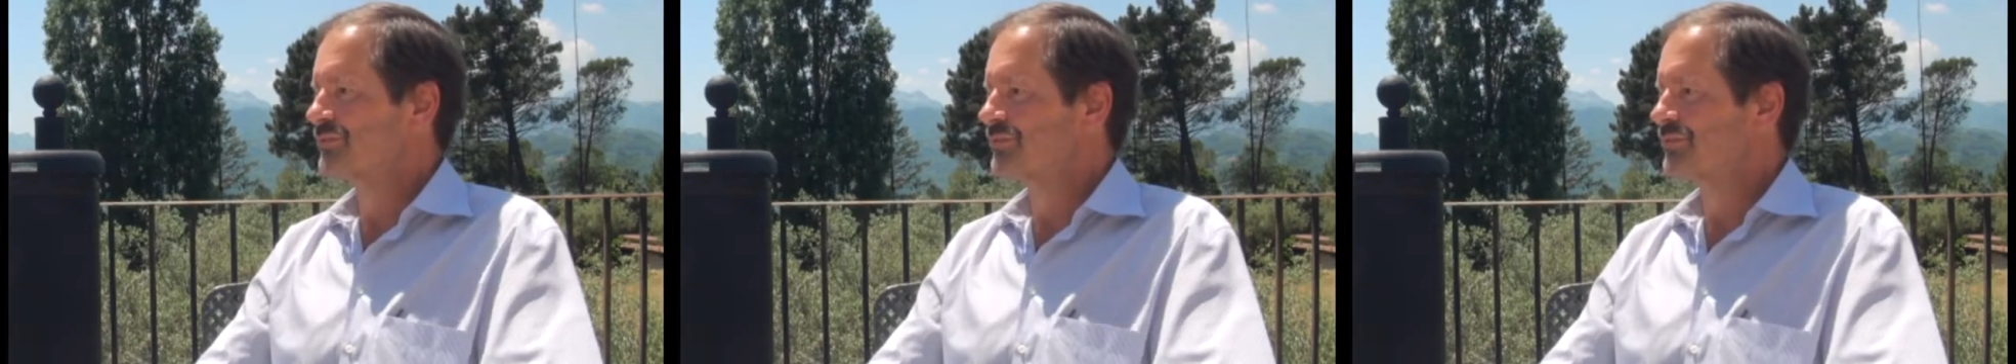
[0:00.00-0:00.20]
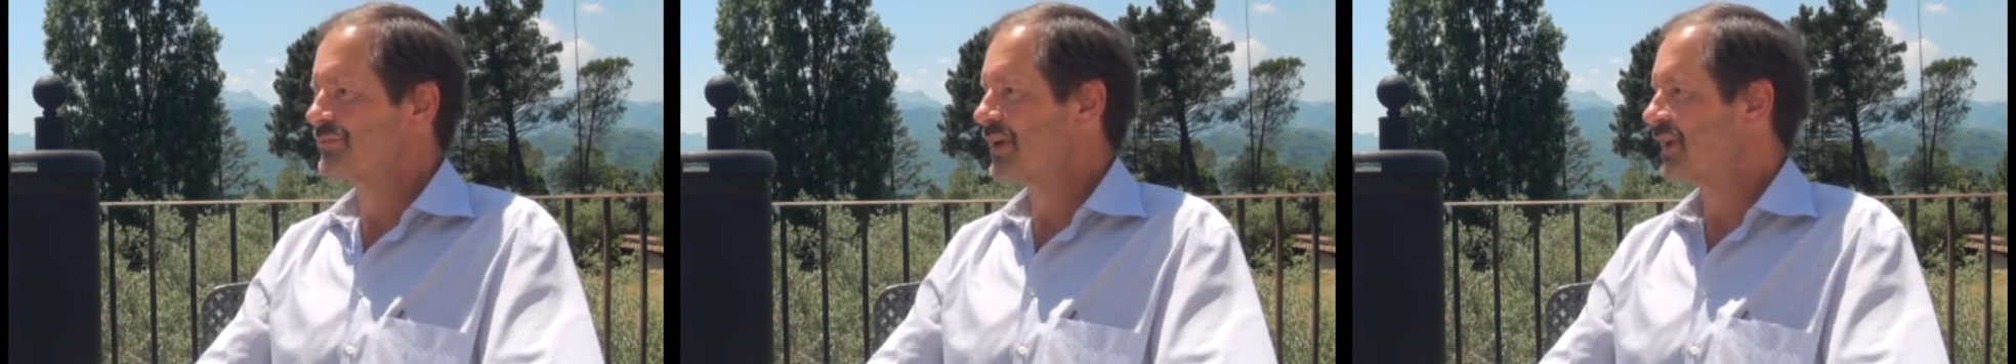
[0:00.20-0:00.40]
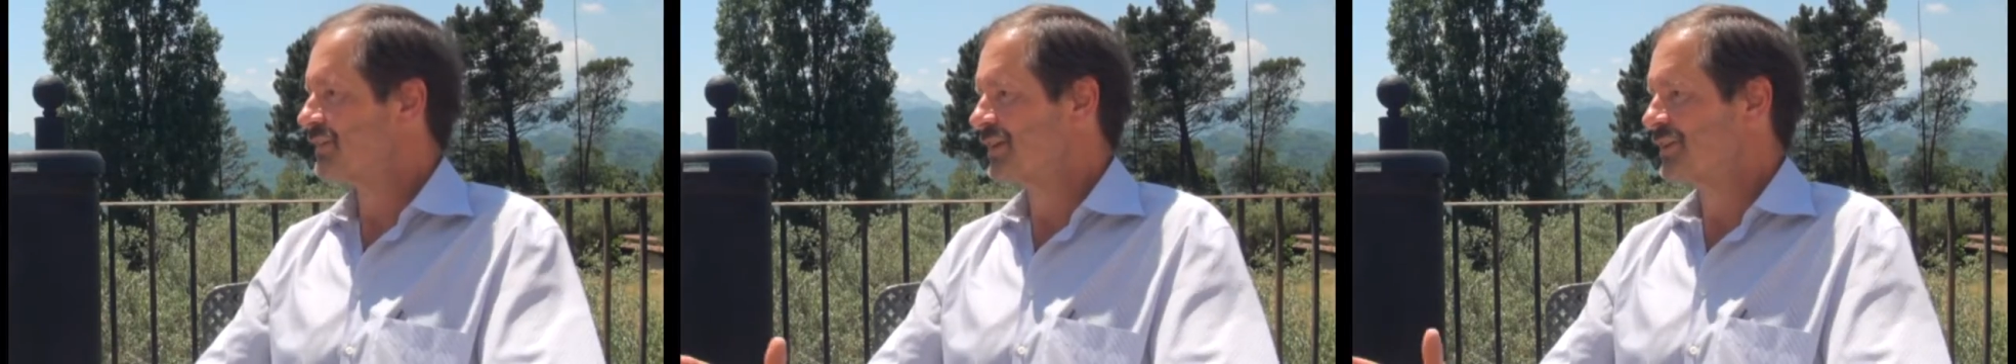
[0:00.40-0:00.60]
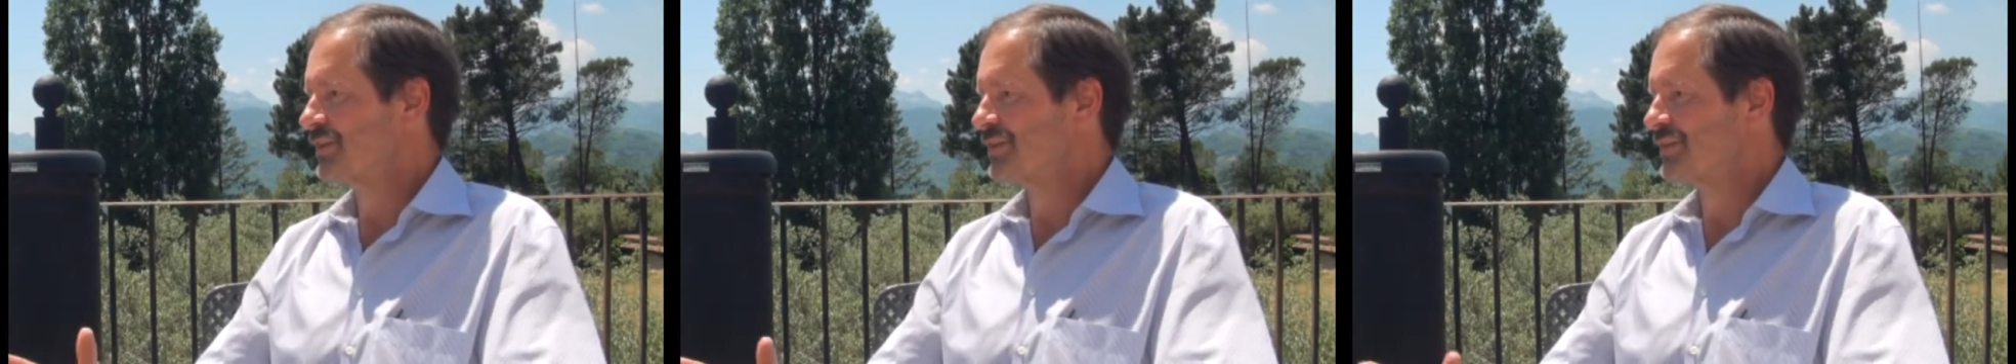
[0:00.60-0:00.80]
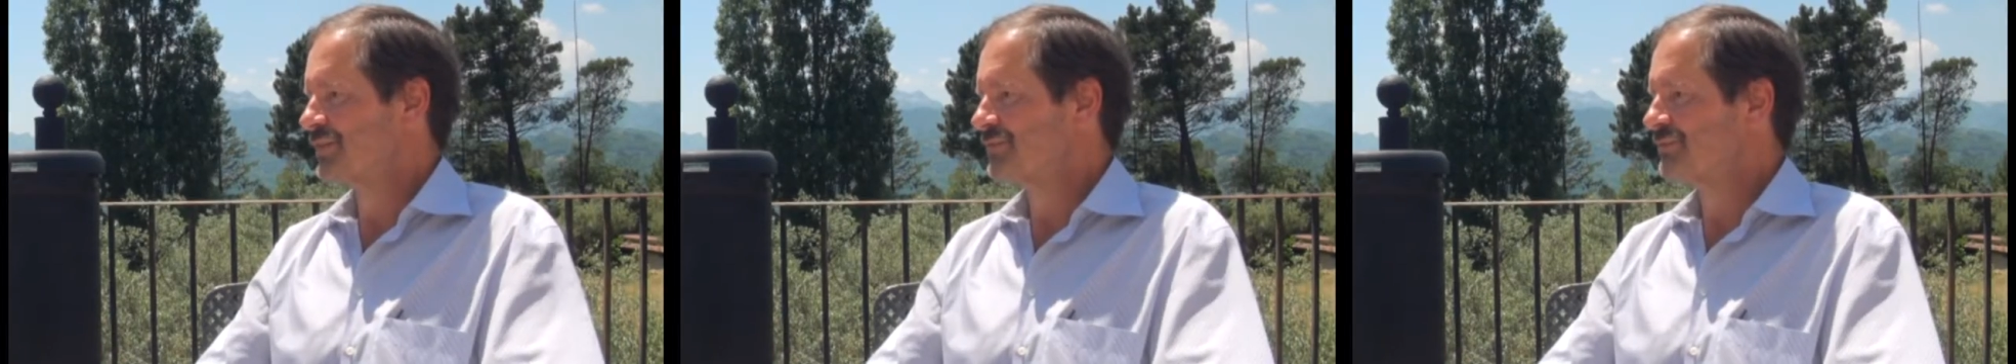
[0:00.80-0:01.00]
Yeah, I'll
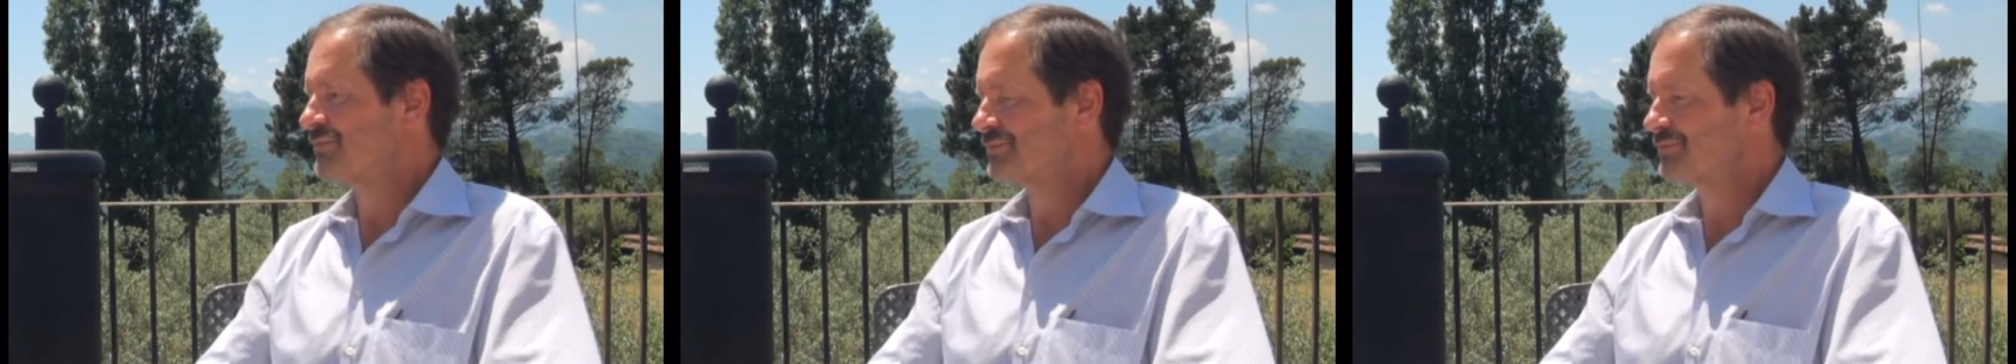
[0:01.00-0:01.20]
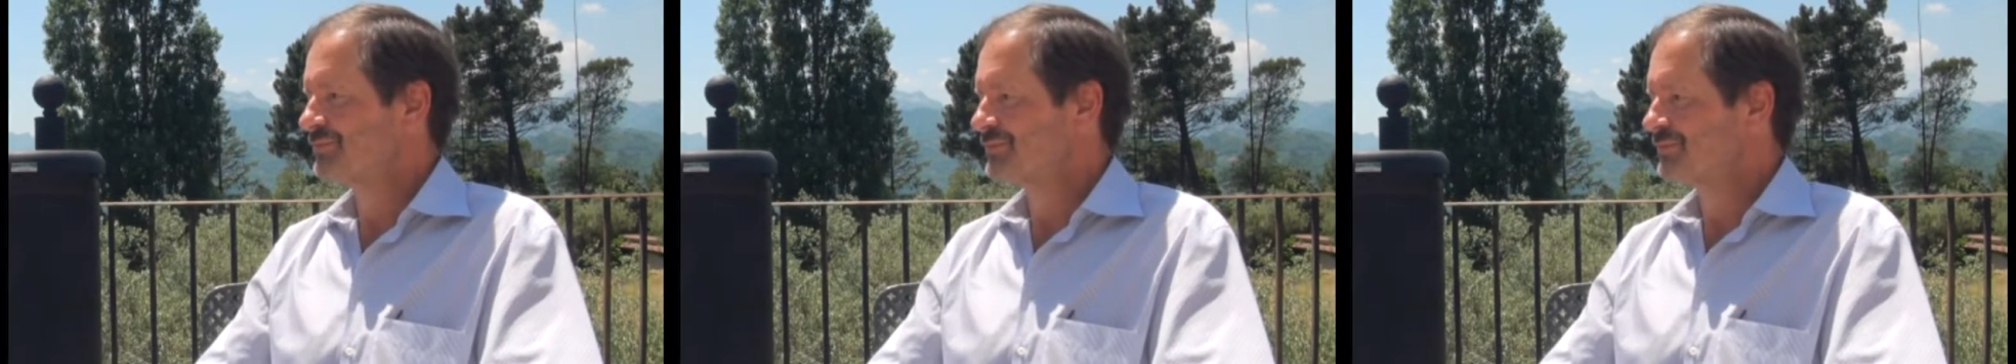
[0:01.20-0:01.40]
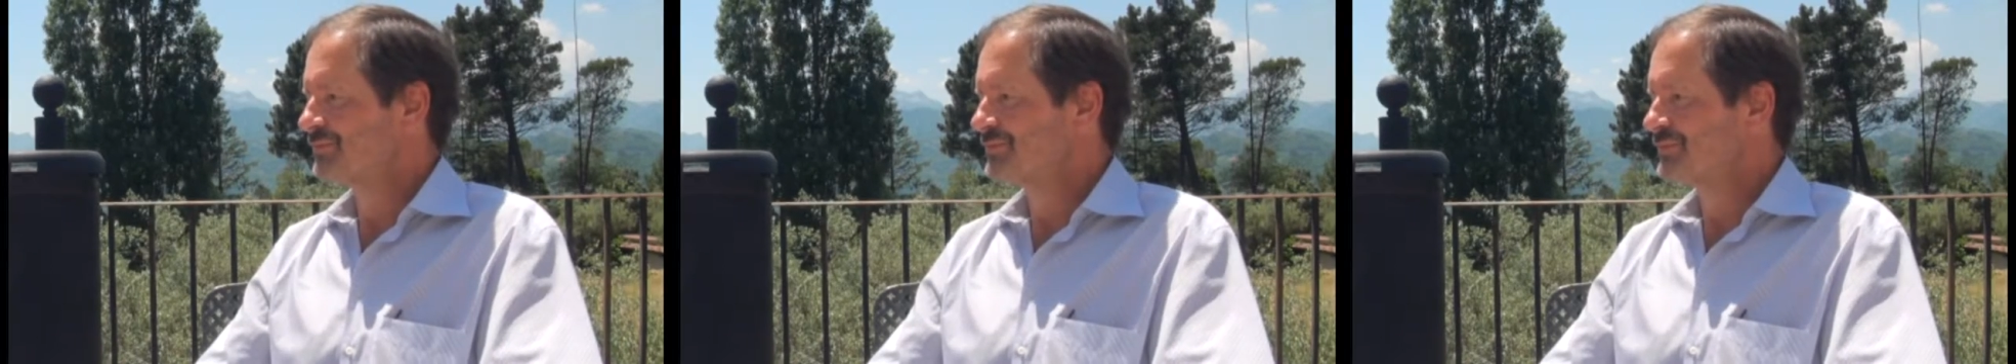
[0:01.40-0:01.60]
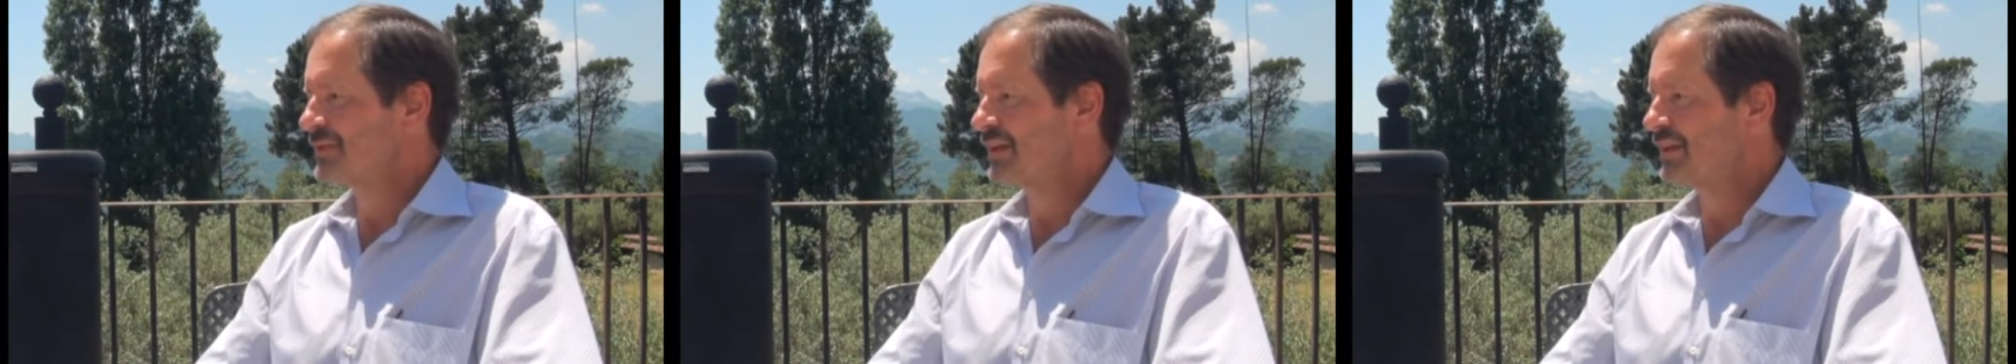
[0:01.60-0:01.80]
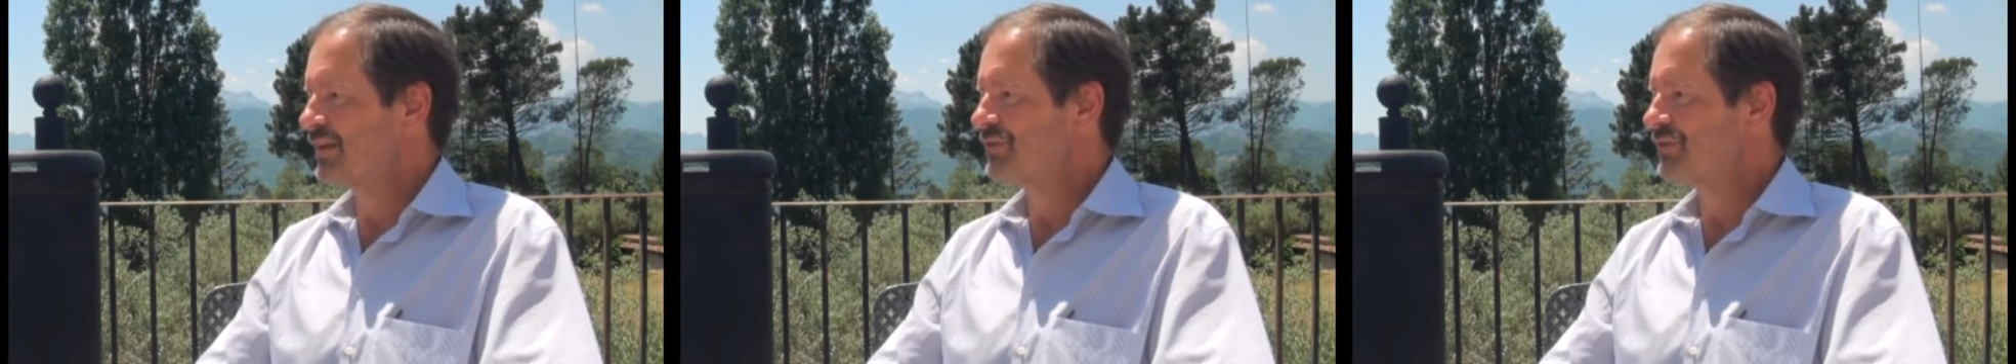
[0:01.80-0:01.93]
guarantee more, yeah.